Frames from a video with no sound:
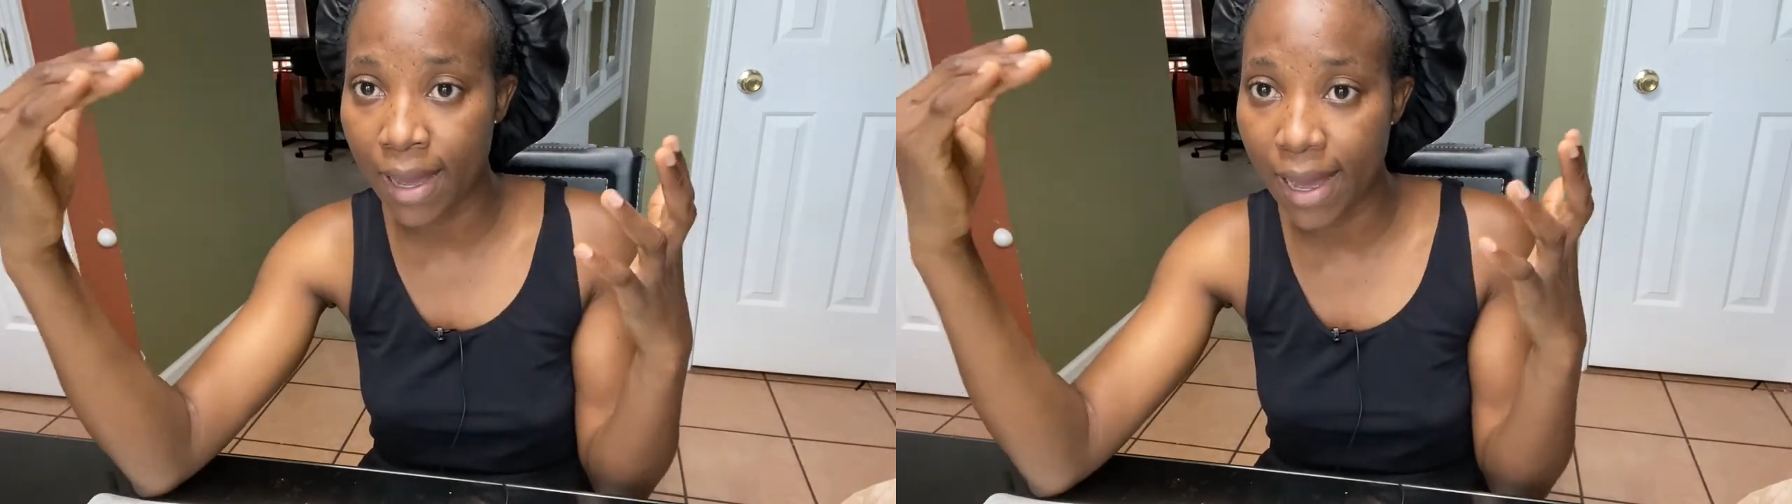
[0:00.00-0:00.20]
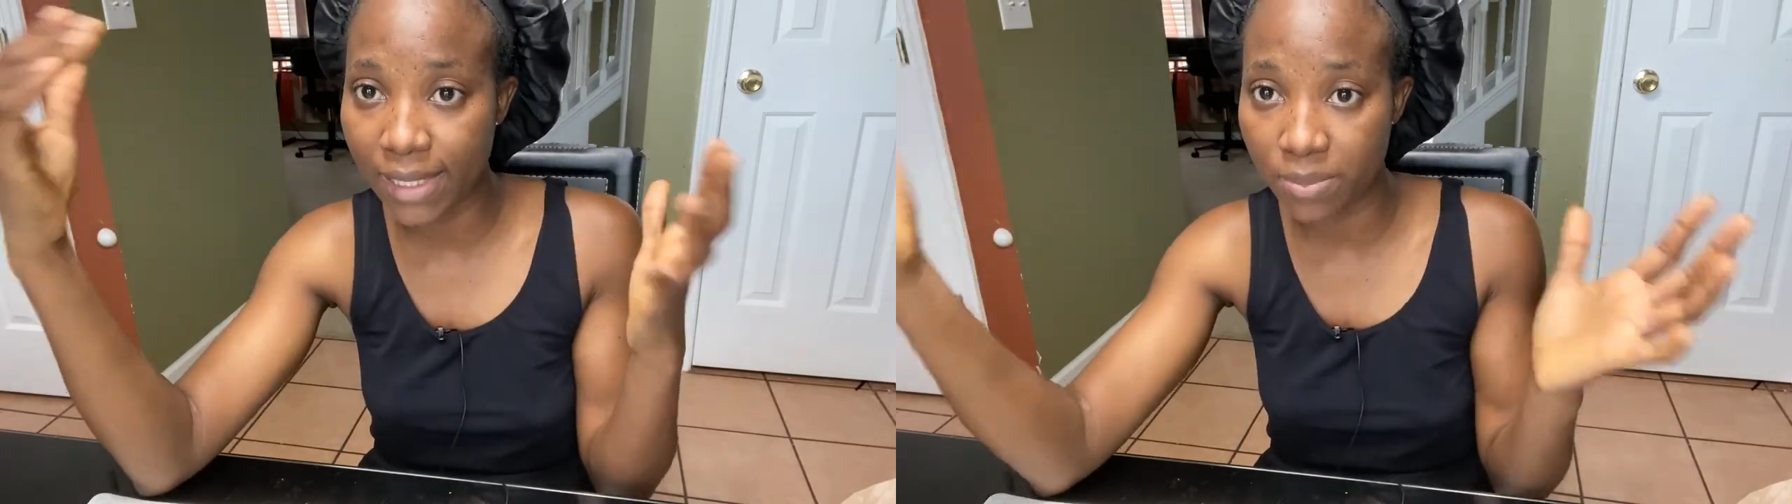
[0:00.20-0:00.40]

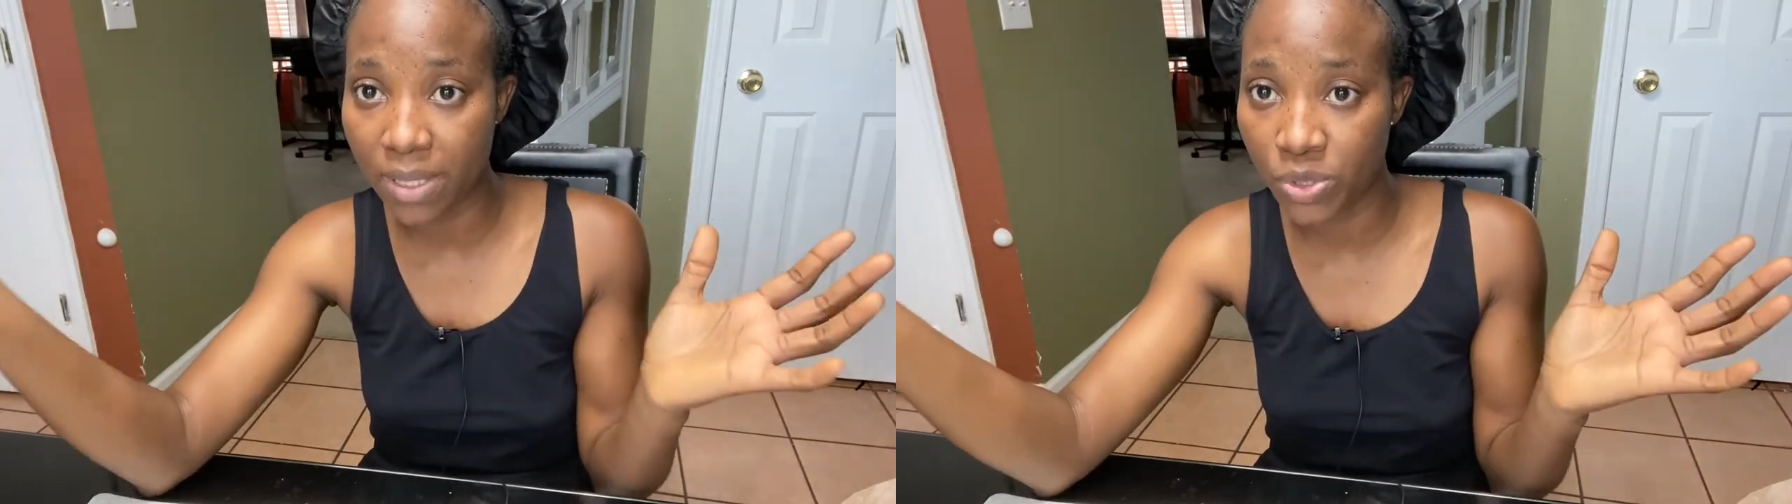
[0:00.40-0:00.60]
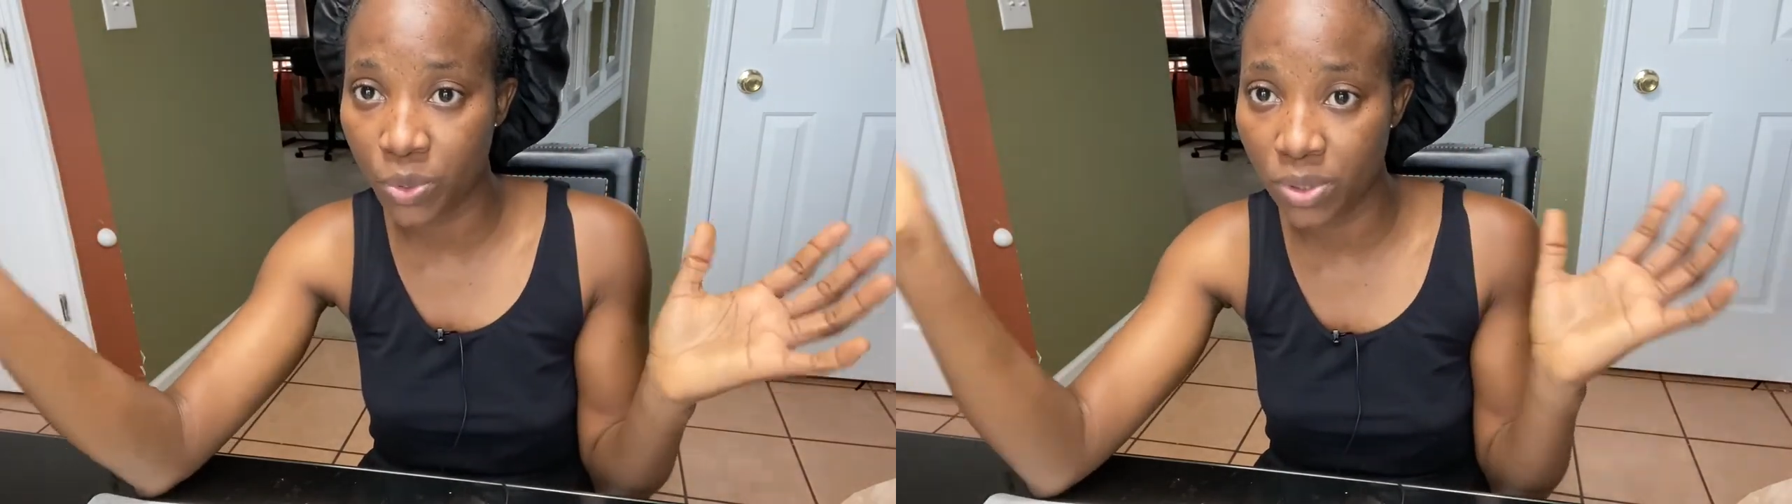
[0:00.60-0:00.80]

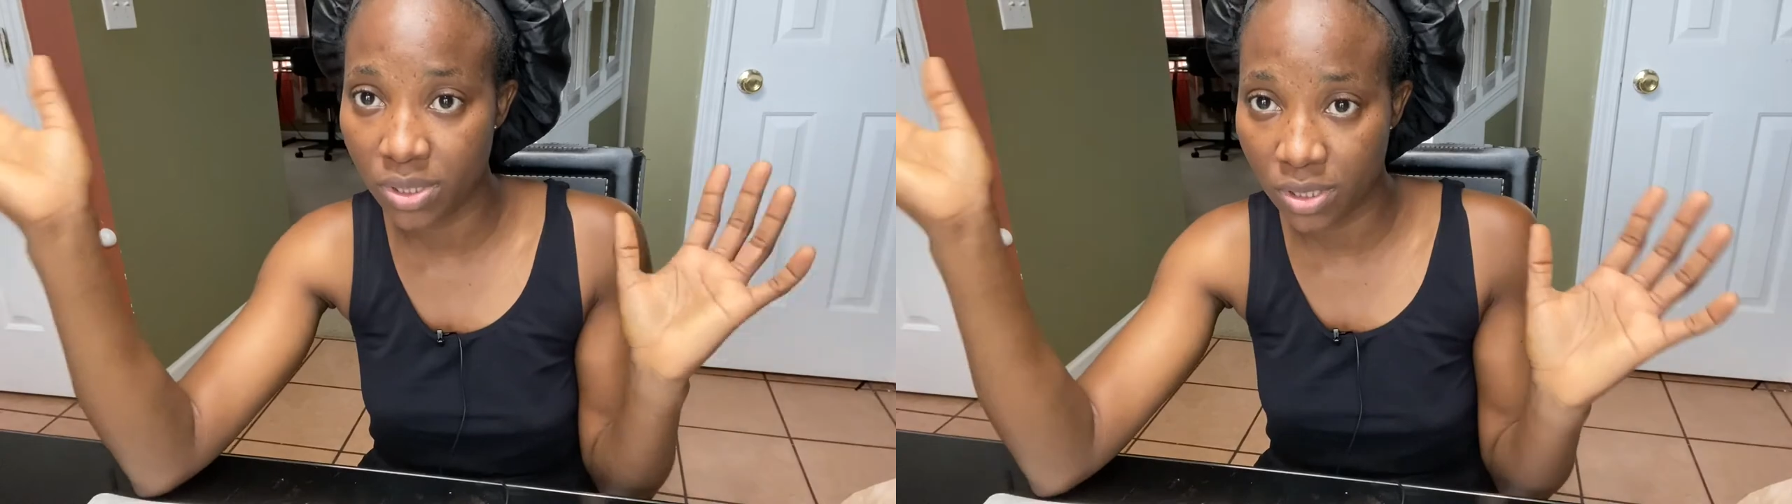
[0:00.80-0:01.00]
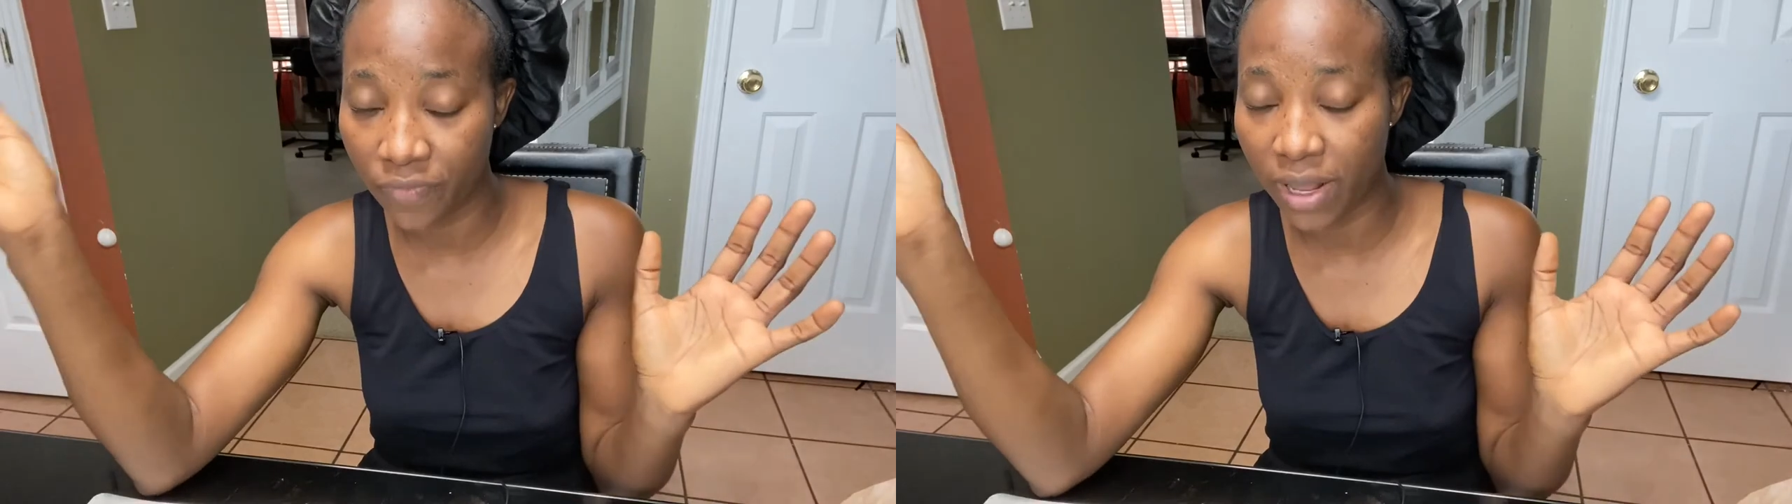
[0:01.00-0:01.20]
asthma suits
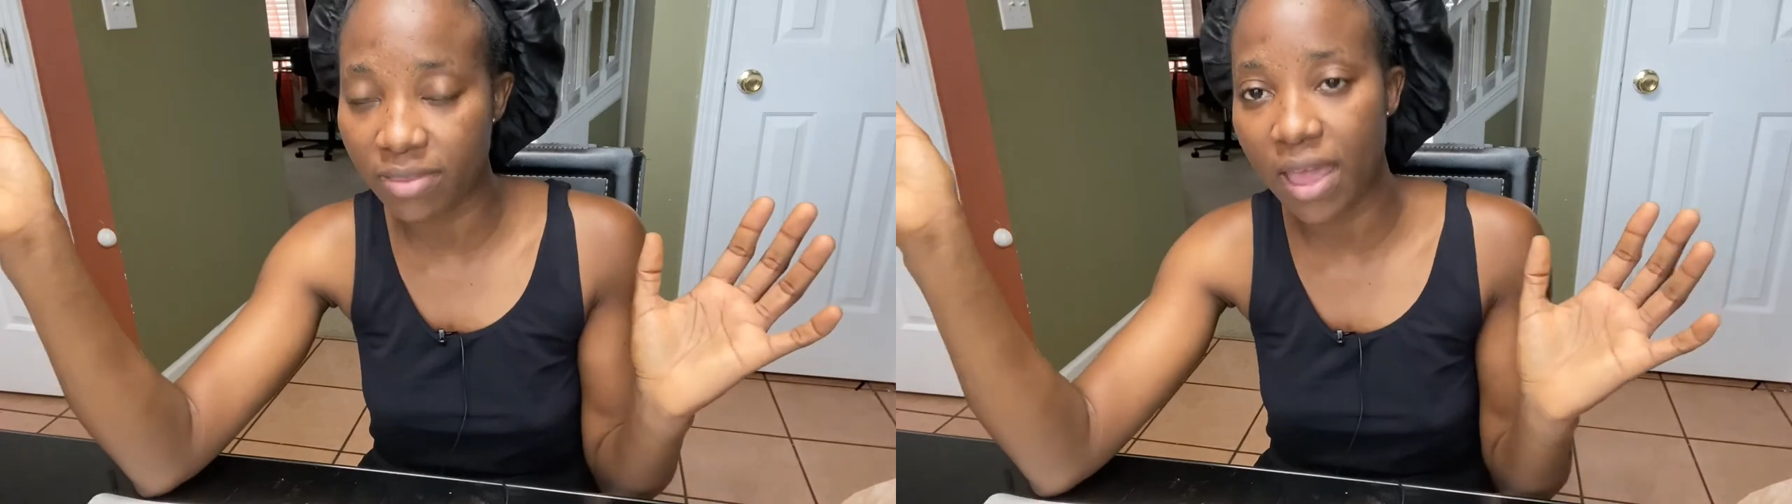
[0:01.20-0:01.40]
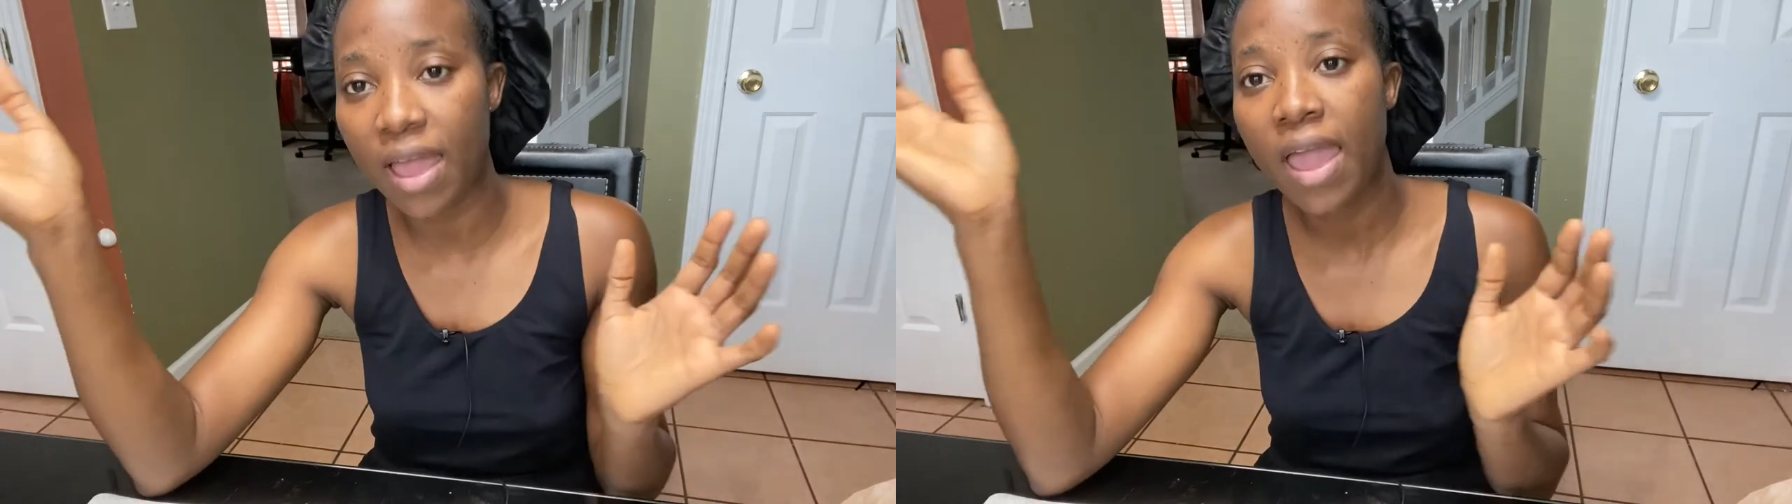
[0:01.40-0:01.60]
and stuff
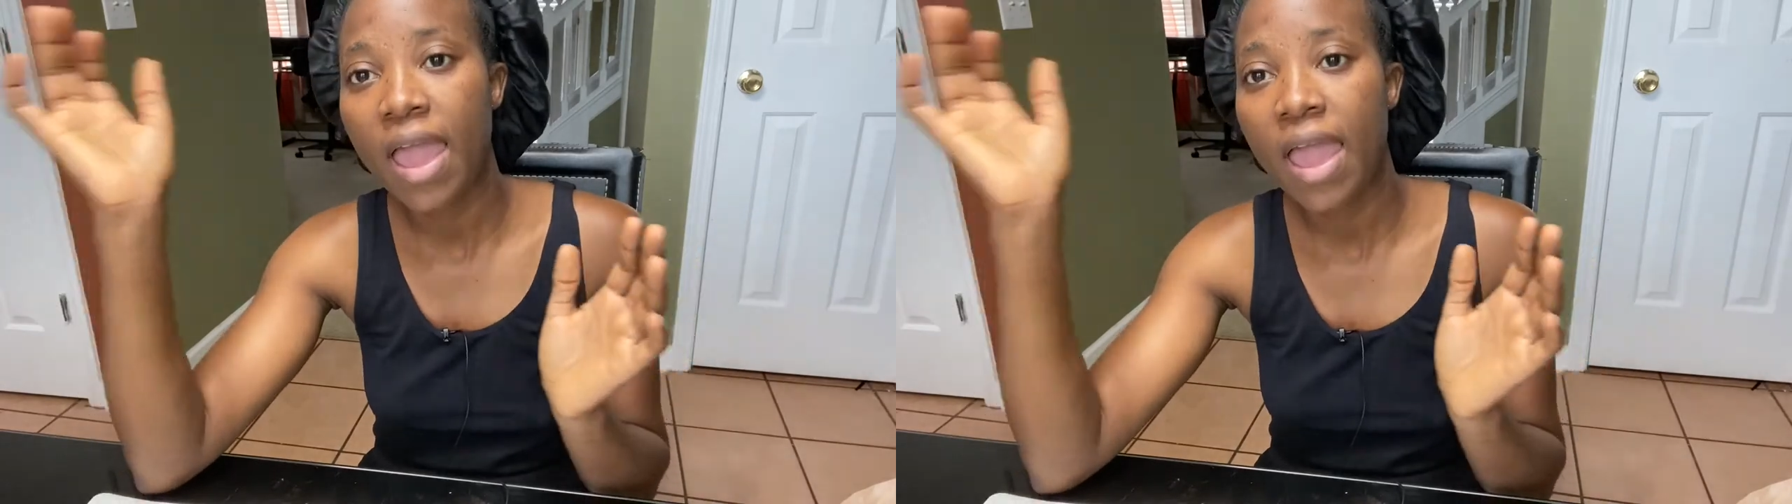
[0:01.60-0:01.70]
like that.